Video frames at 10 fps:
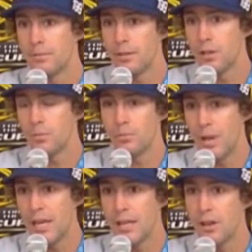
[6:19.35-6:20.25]
you know,
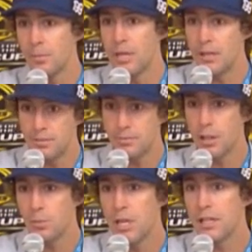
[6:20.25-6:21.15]
banking on me, you
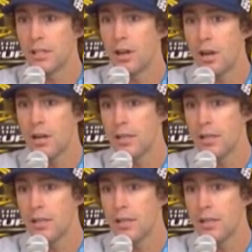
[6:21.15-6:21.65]
know, being in the car.